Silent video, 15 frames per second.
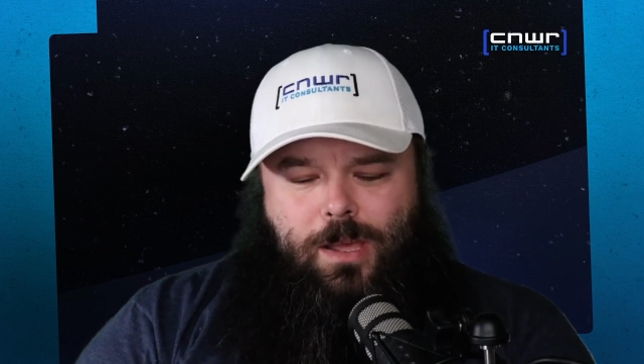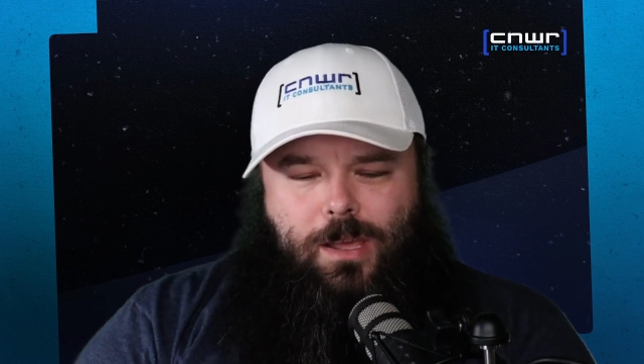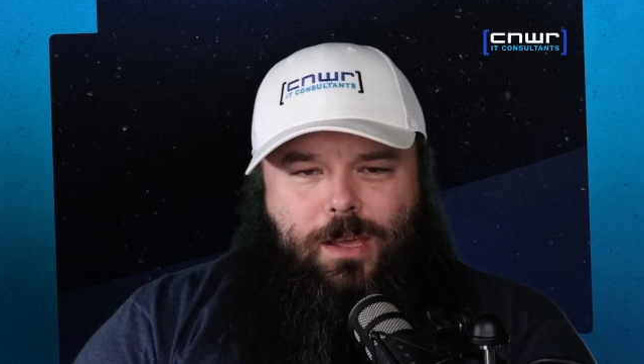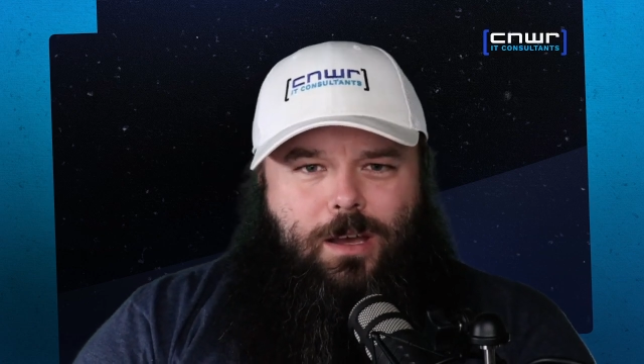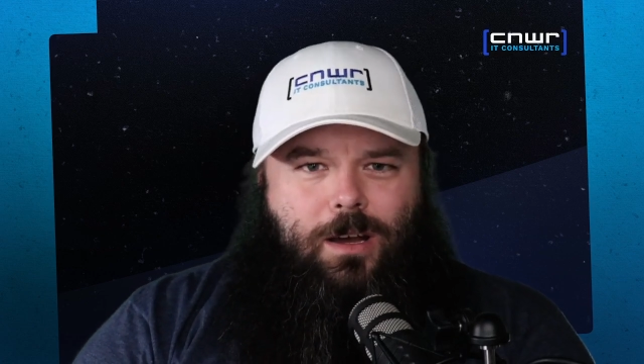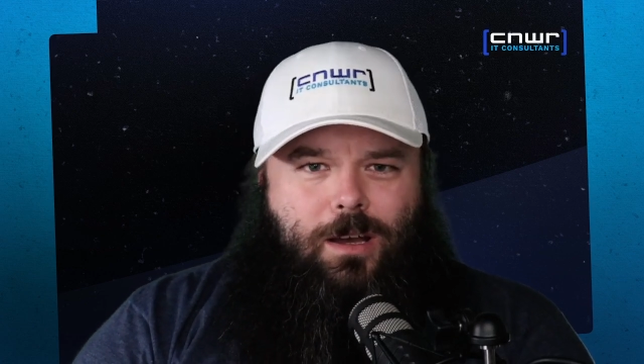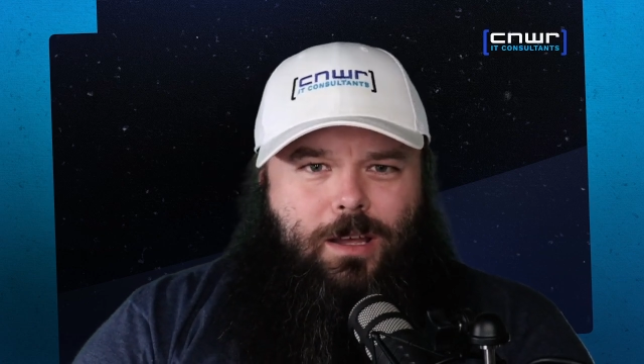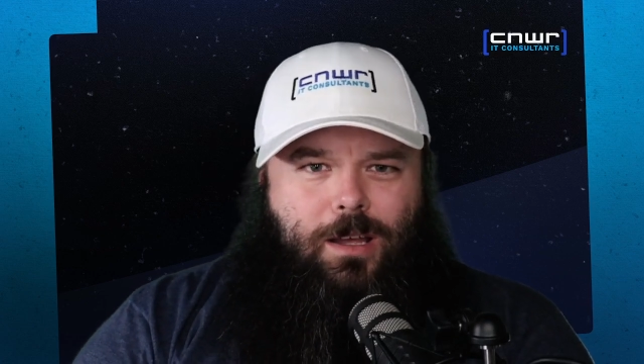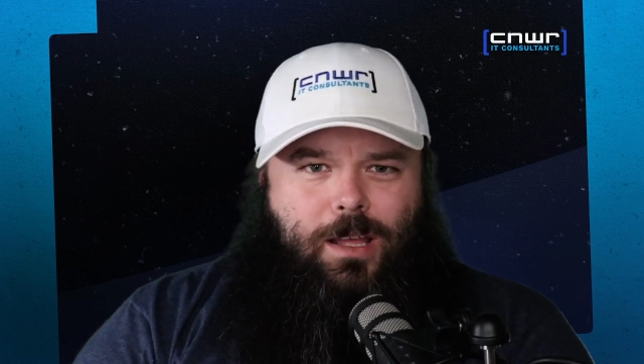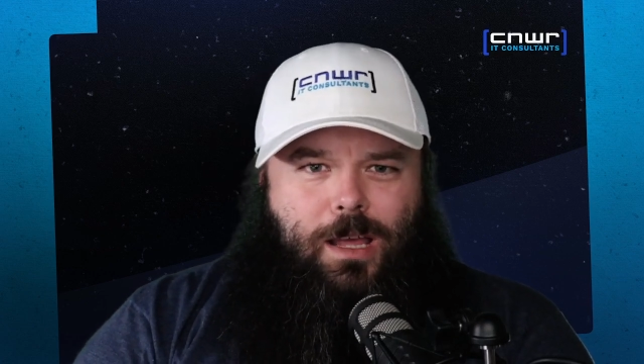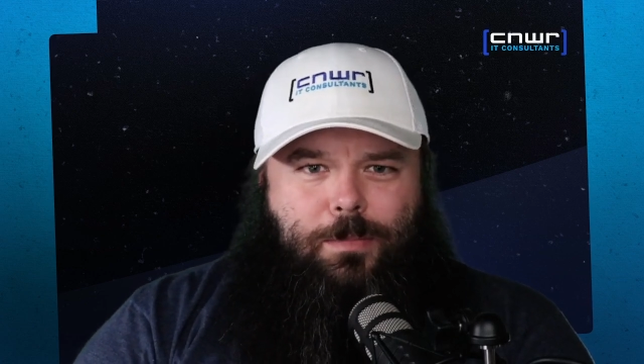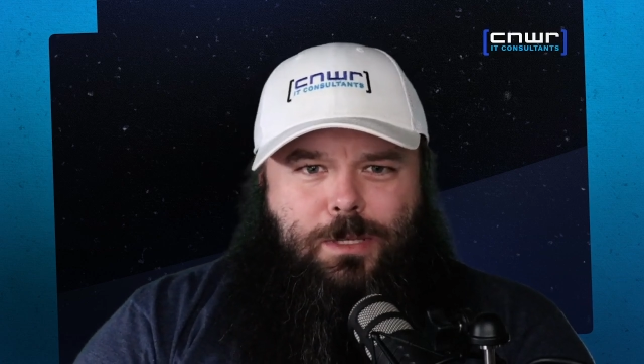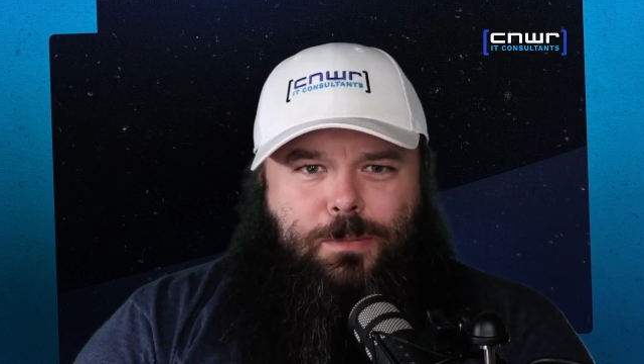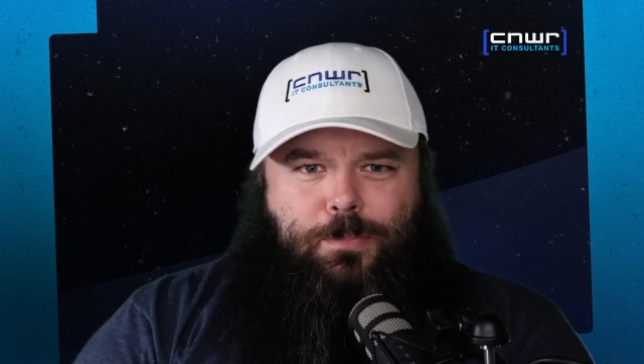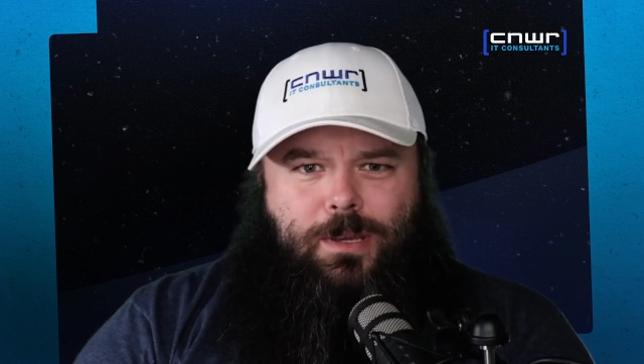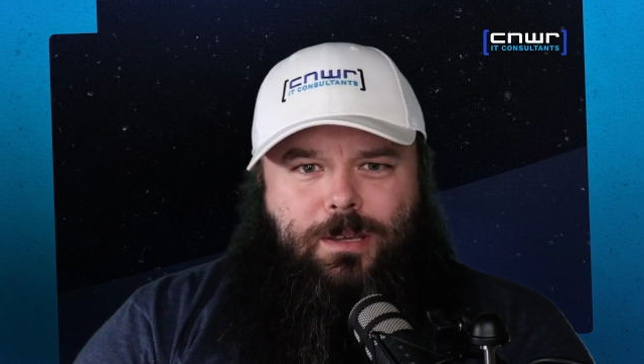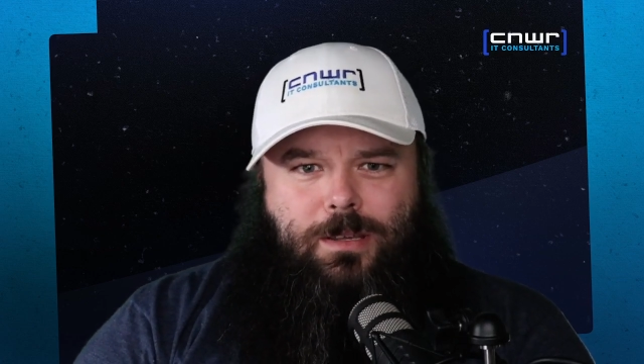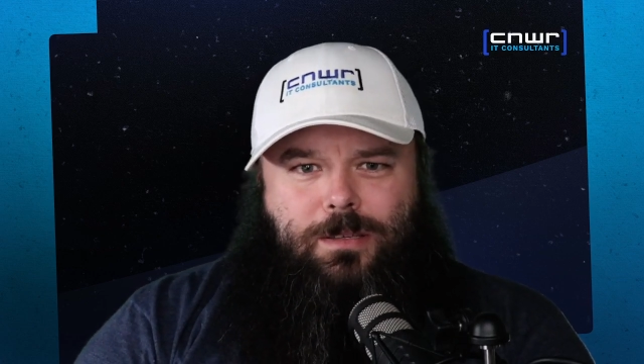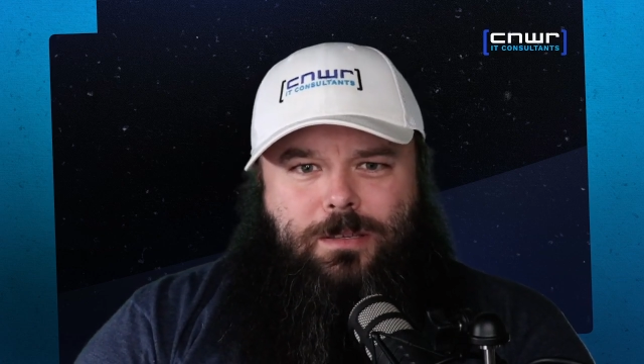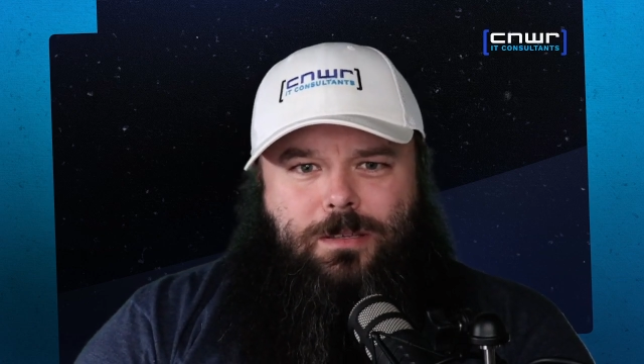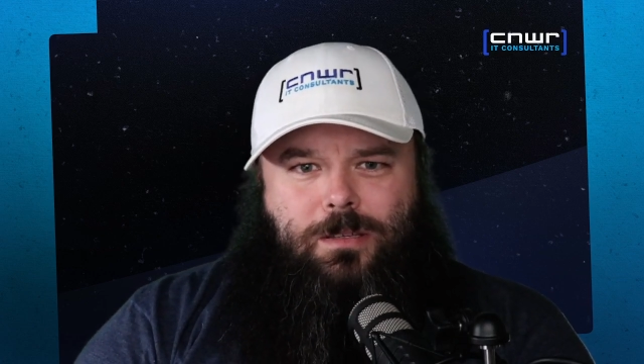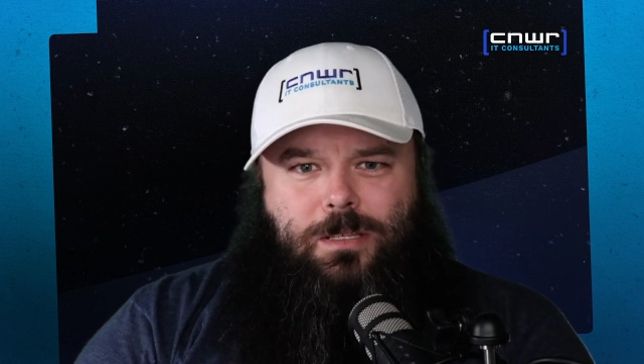
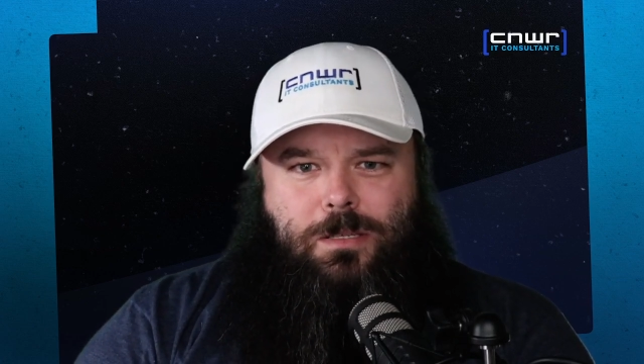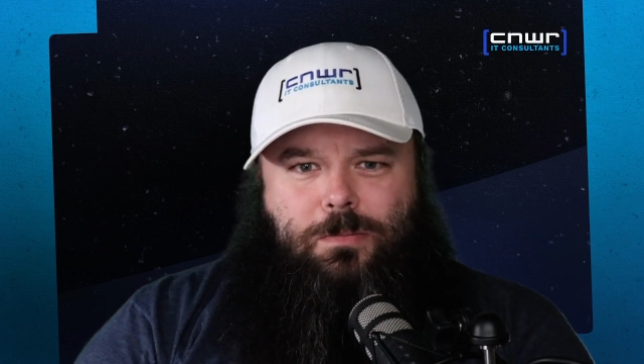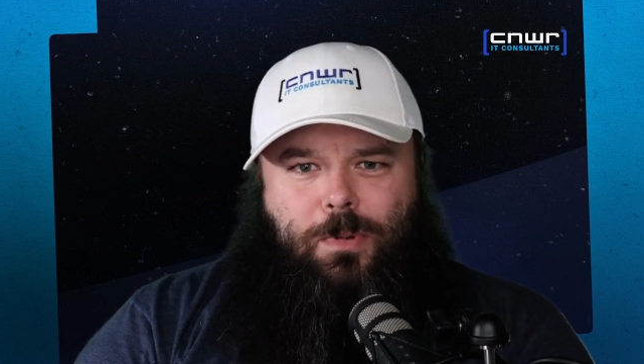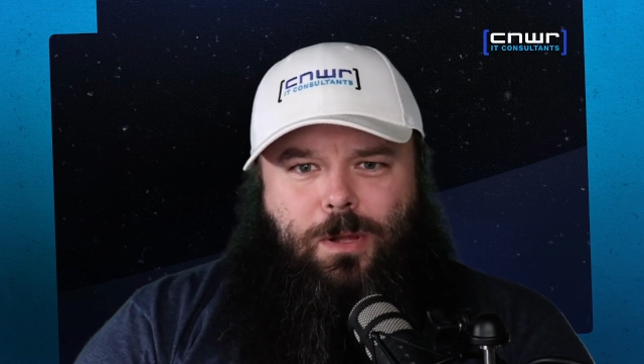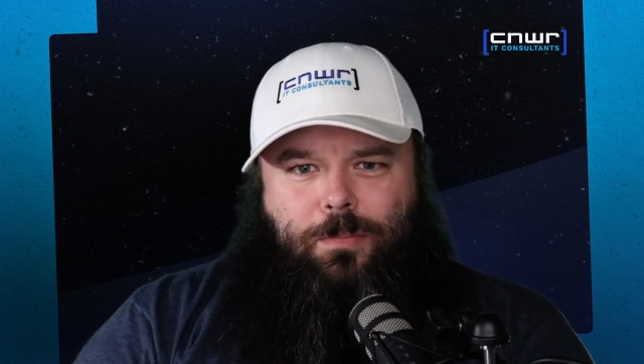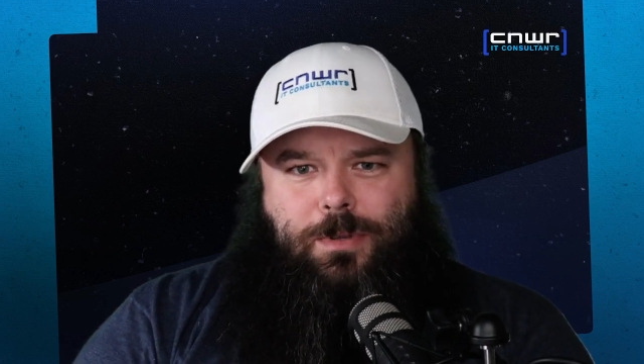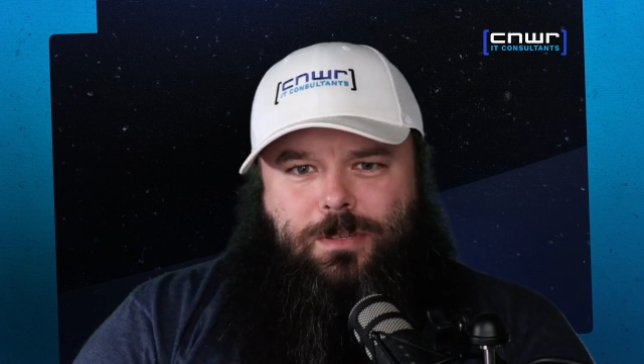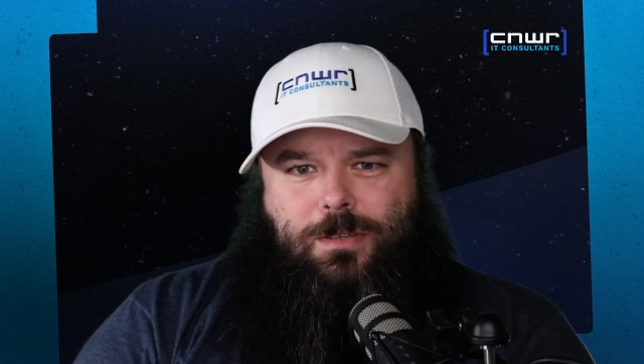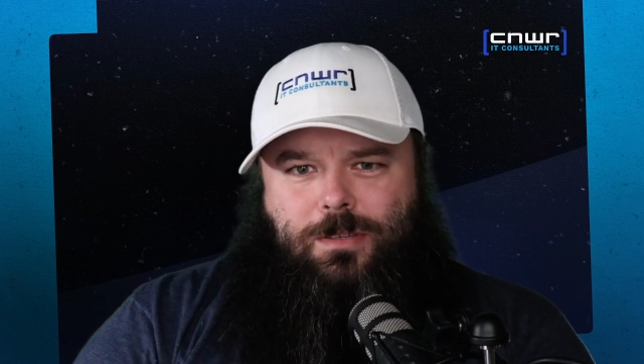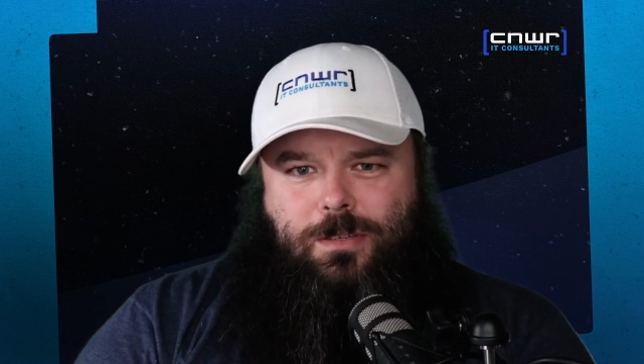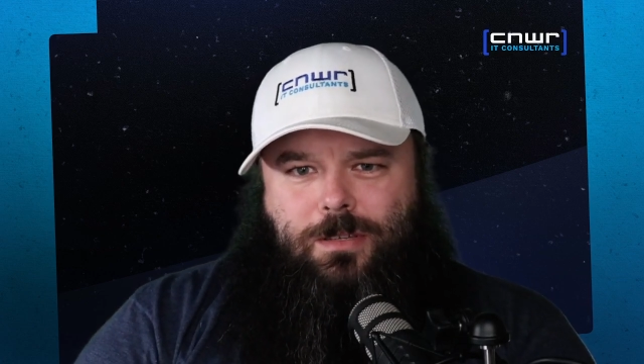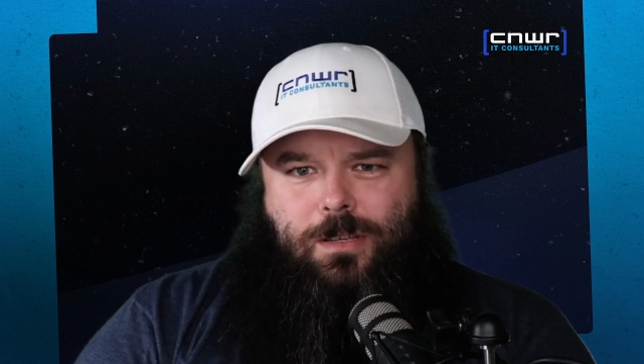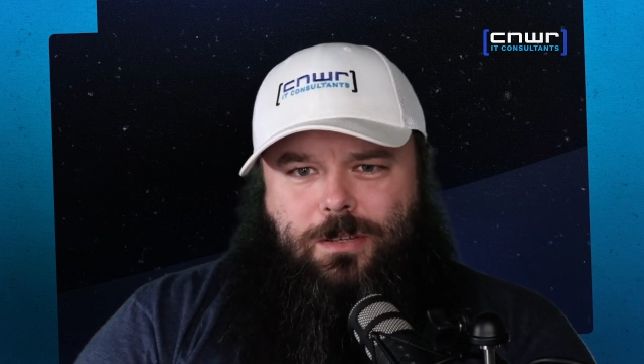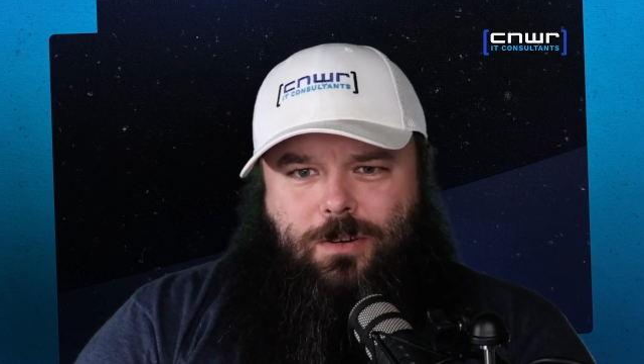MSPs and small businesses